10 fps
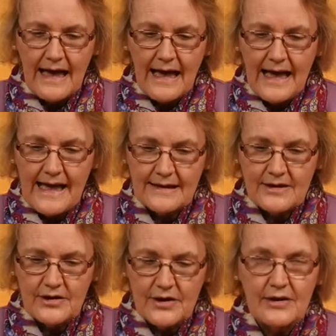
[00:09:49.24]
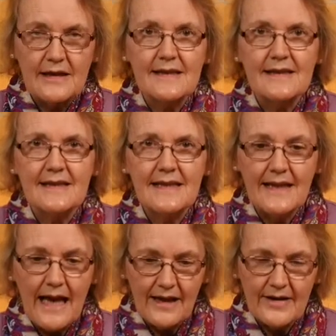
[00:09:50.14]
and you can
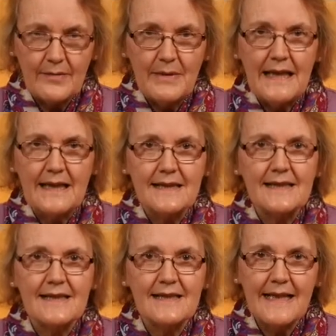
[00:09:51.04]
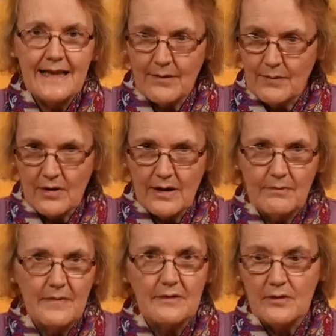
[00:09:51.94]
colour them in and stick them on a
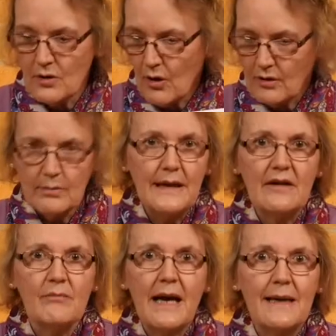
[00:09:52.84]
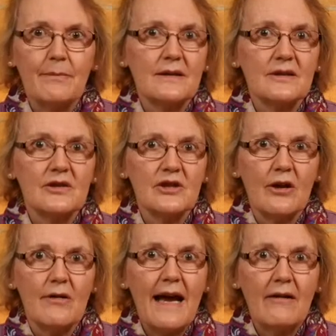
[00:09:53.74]
long bit of paper to
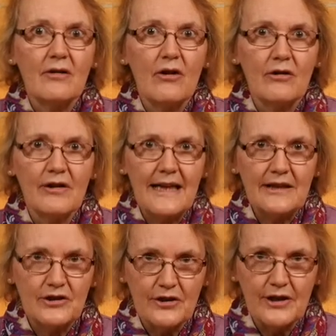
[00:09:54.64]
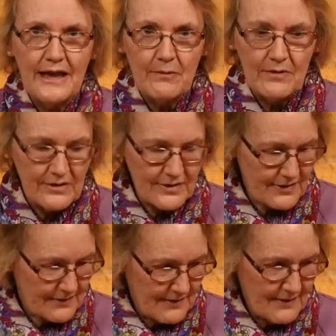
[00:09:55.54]
show how long their journey
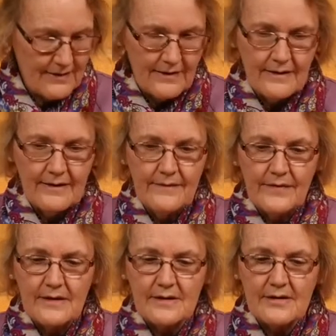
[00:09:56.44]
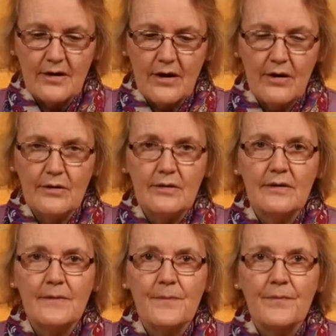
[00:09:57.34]
was. So
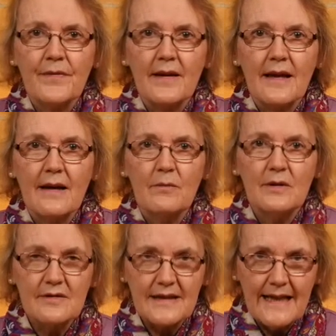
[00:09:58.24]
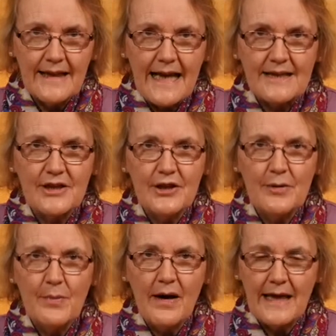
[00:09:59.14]
we'll send that to you
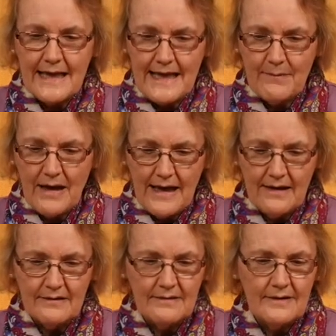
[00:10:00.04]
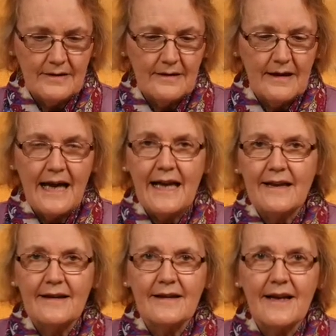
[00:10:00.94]
by email,
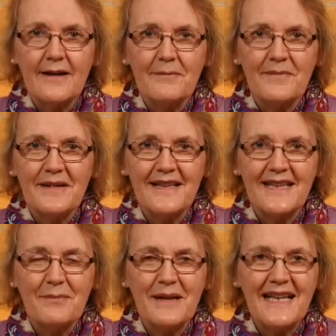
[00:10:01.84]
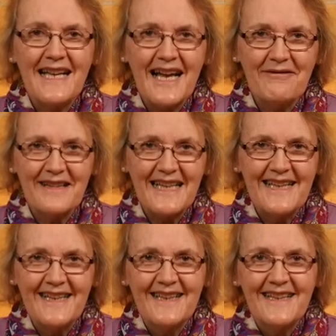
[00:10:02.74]
and it'd be lovely
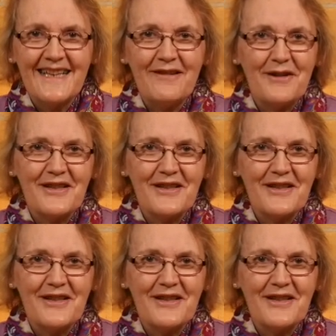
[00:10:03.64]
if you